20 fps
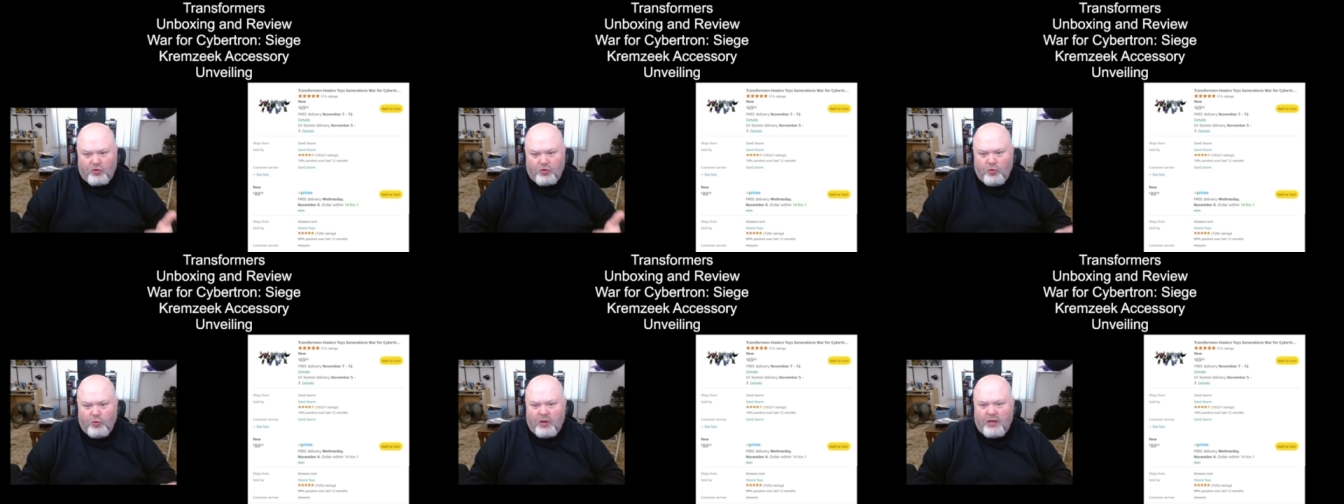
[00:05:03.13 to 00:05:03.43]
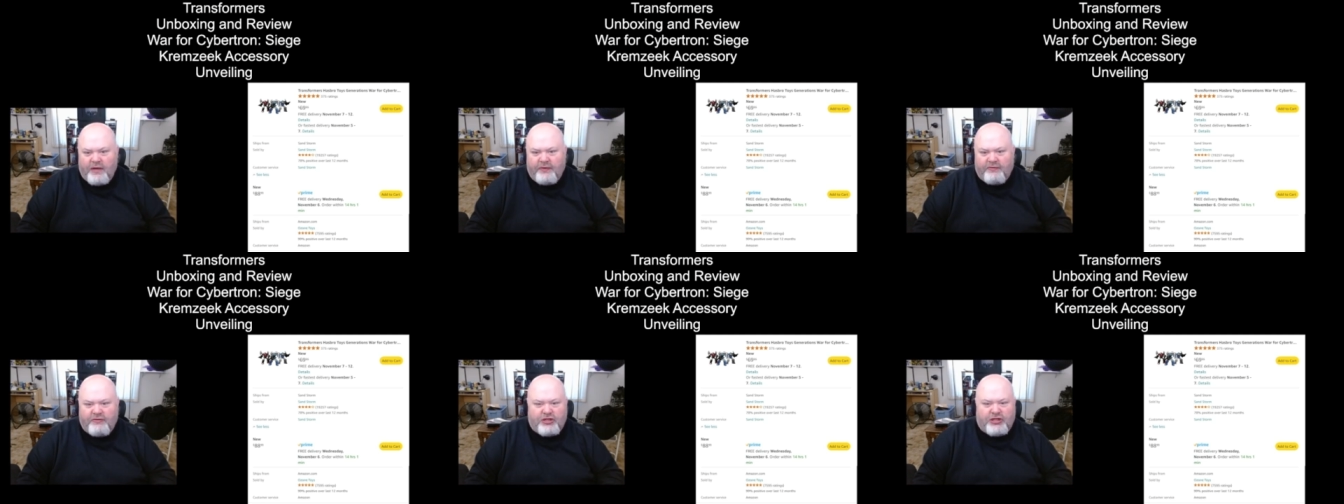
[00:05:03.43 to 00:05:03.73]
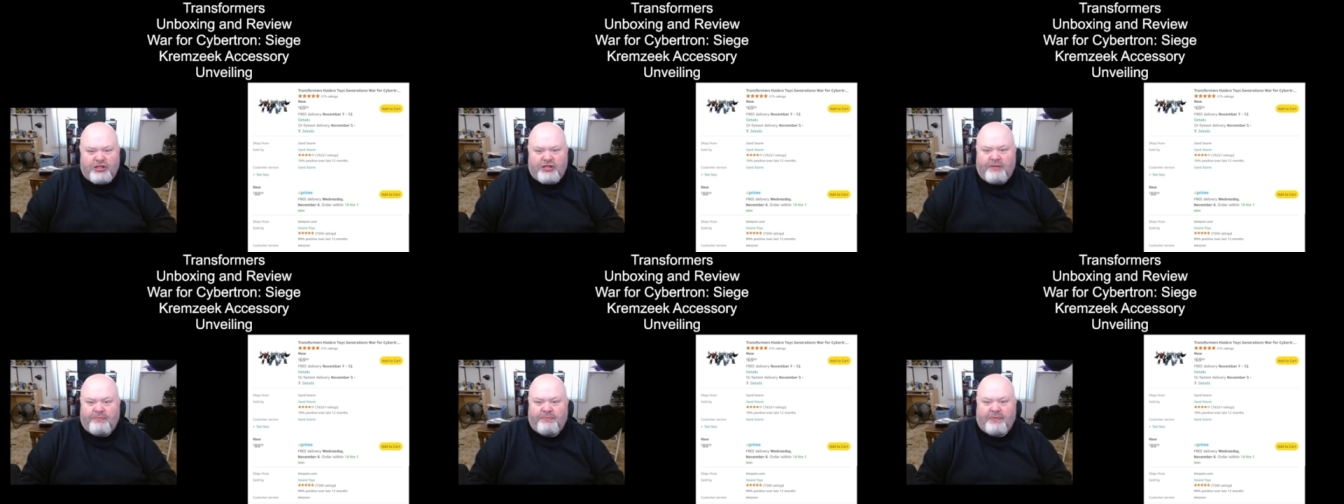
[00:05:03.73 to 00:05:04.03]
whatever
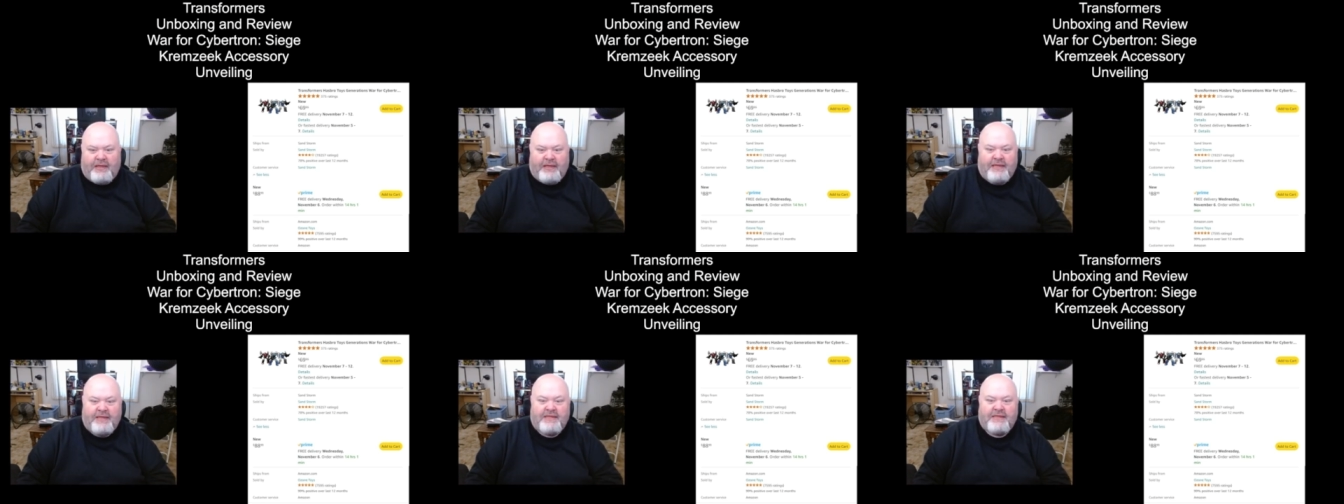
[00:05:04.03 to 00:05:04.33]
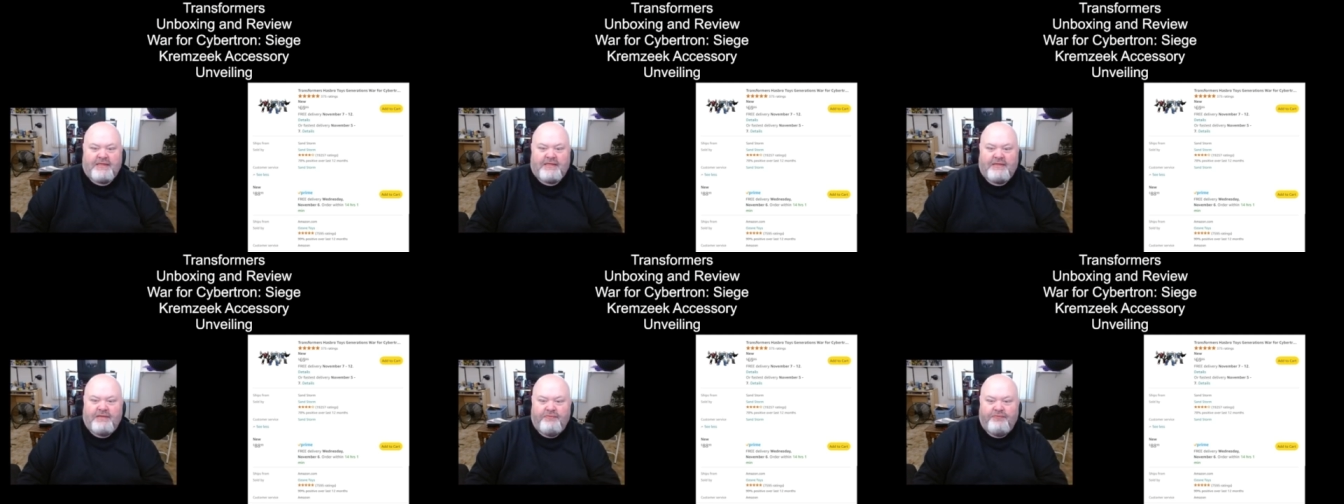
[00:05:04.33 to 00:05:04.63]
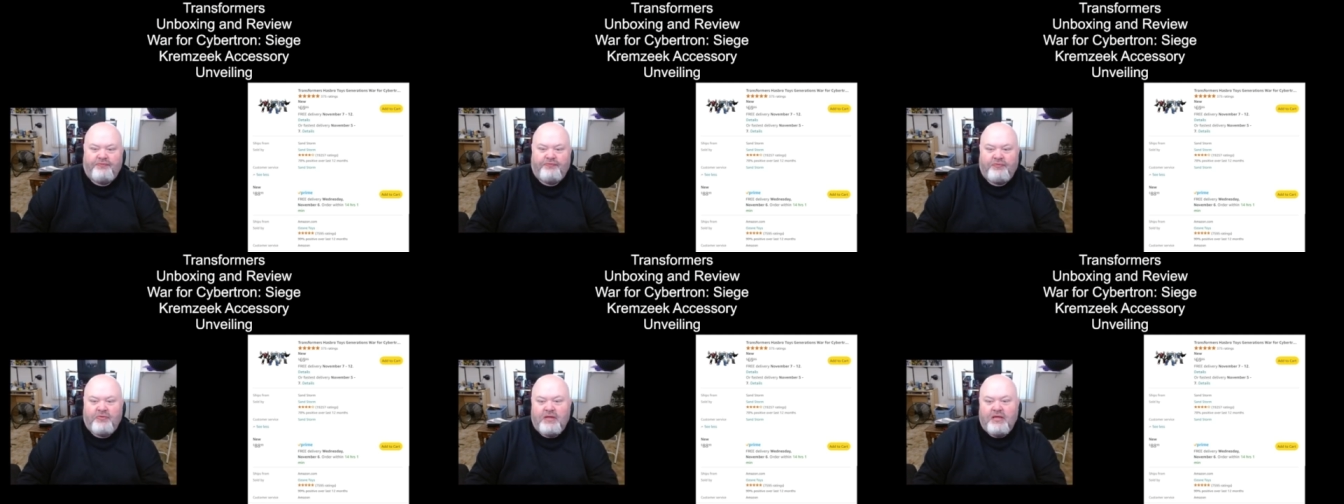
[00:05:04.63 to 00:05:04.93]
shipping is.
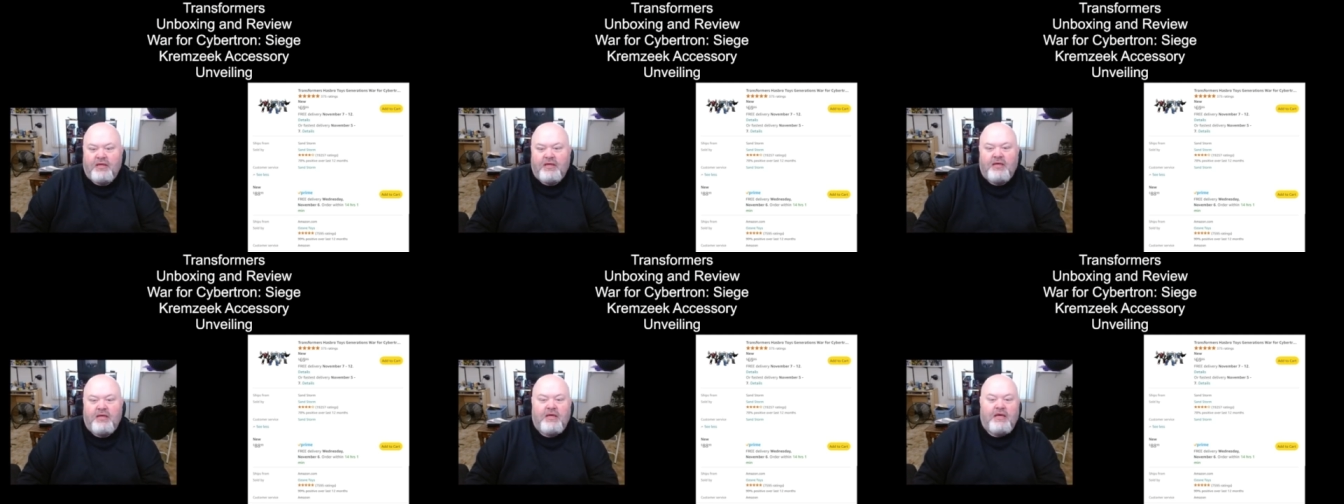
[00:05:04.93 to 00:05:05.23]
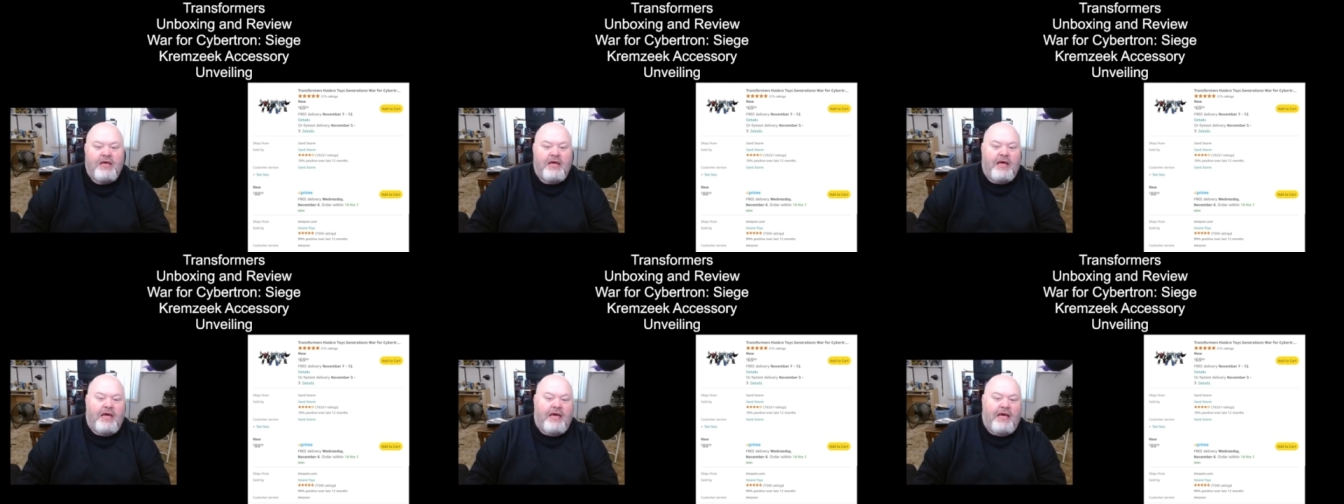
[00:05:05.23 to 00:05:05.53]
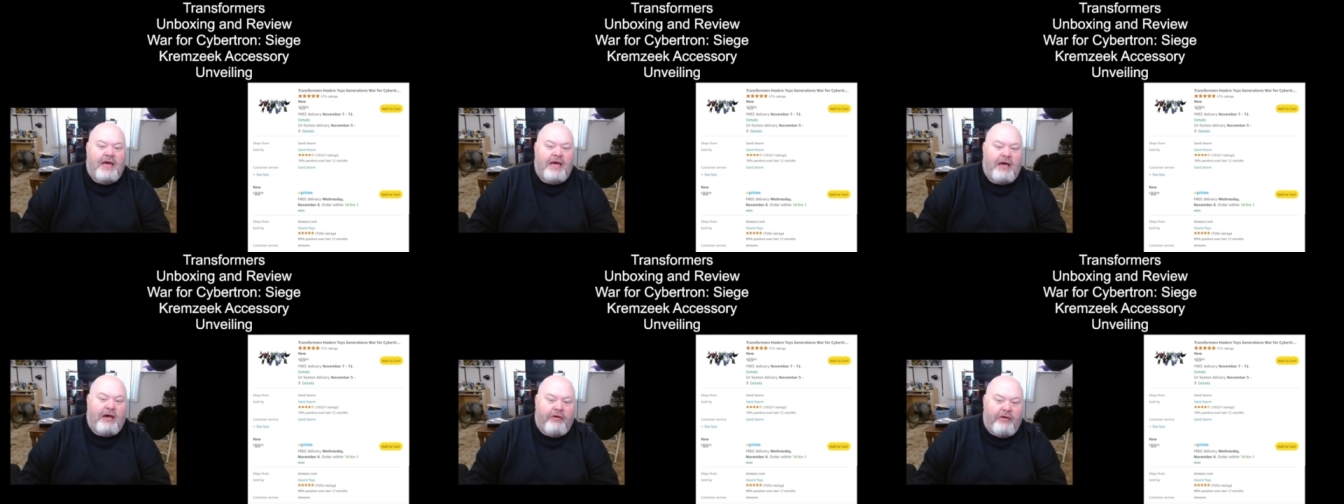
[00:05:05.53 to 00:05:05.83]

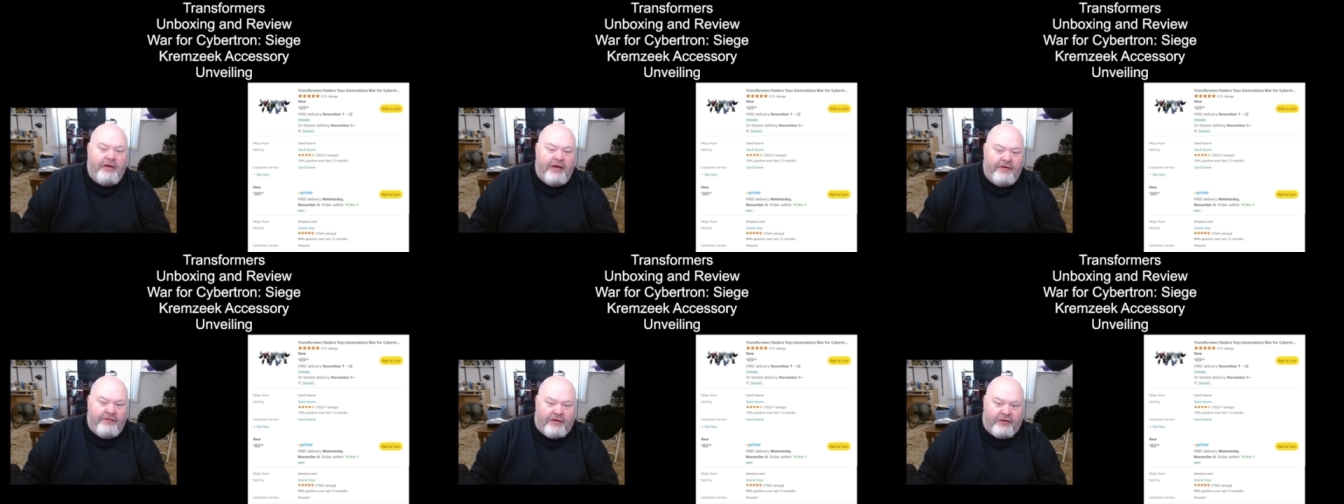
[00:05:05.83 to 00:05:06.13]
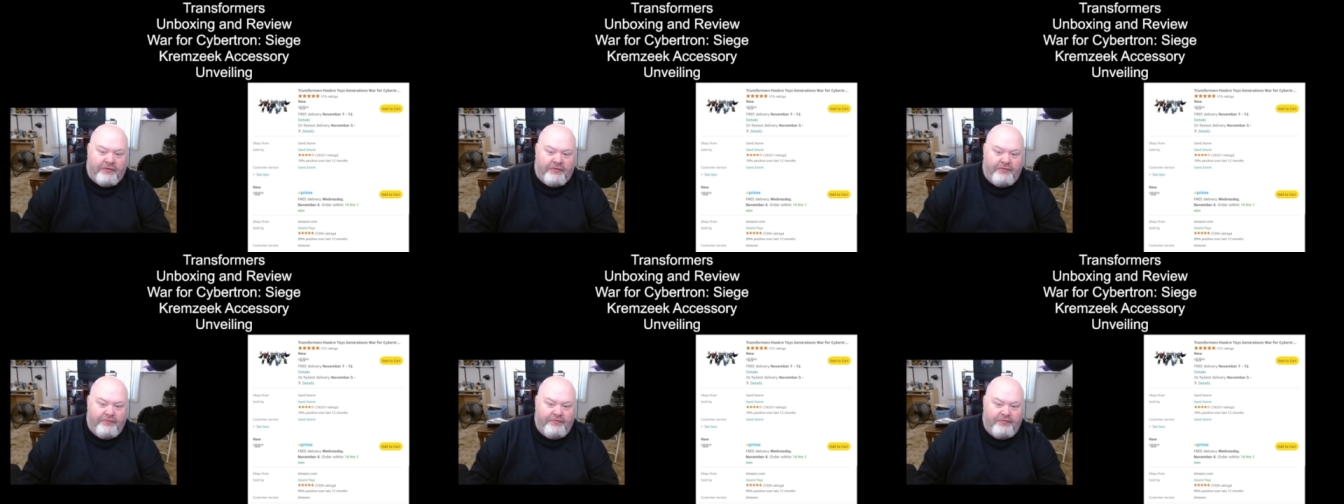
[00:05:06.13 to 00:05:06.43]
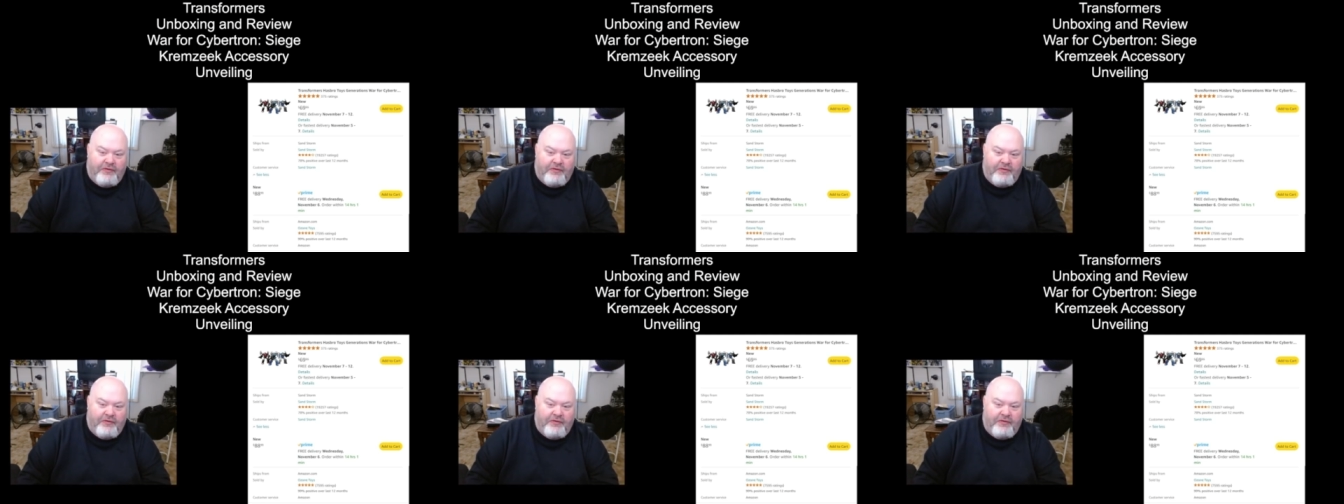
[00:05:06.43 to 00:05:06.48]
However,